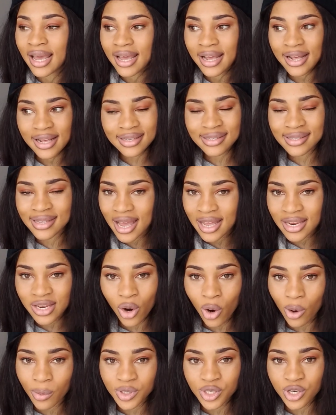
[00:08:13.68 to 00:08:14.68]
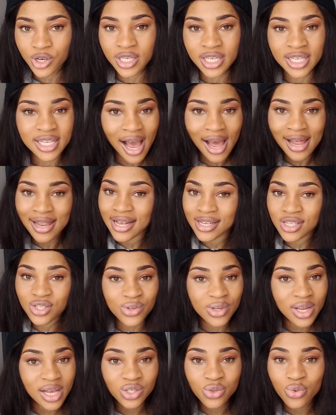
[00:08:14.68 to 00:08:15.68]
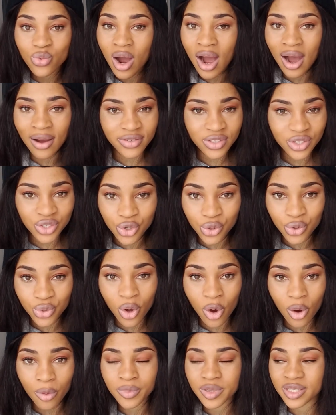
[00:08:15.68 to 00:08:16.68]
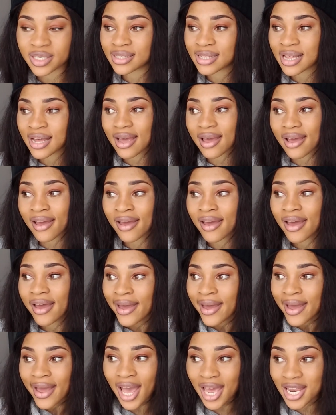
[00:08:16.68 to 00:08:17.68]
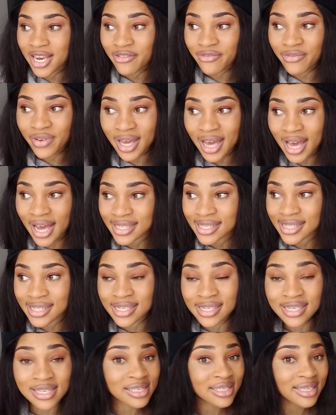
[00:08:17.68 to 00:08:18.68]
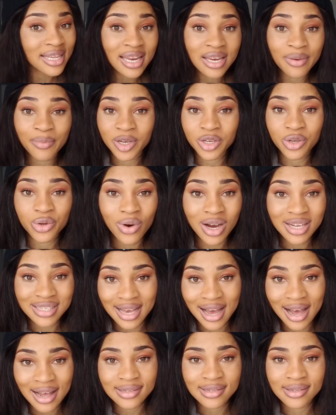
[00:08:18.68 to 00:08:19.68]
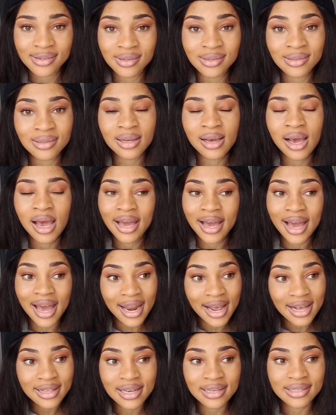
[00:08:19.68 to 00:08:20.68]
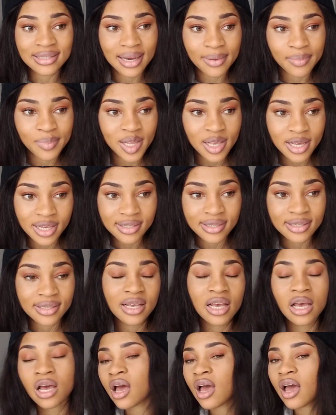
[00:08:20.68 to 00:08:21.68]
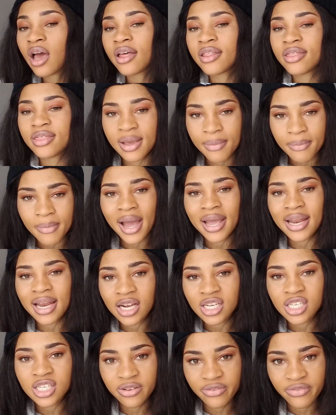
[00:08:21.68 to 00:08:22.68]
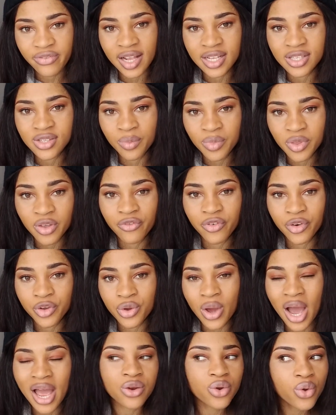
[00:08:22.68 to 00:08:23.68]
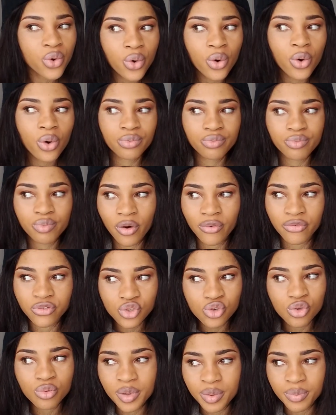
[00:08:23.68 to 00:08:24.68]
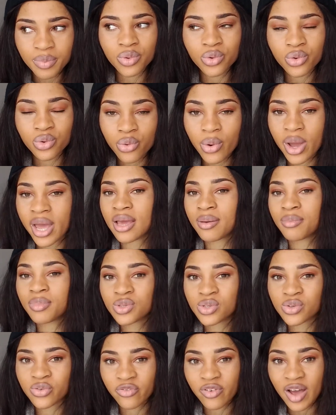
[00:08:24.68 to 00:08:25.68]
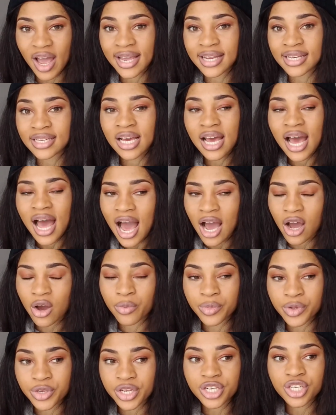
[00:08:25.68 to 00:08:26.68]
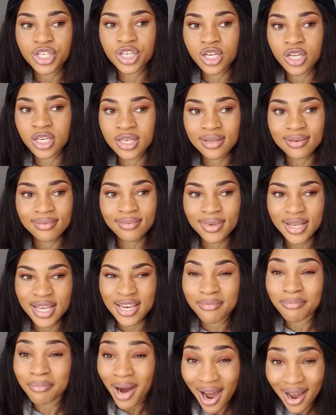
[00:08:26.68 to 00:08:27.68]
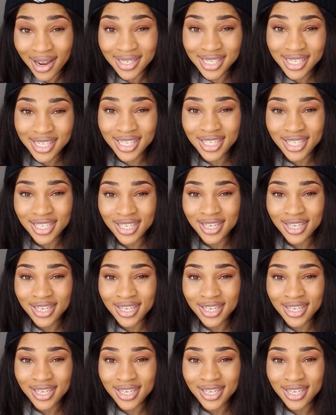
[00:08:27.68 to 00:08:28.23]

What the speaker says: is there any option? Are there students who haven't shown up? Is there any vacancy? Is there anybody who has cancelled? Can I take their place? They might actually find something for you. I know of 2 people who were able to find accommodation in March.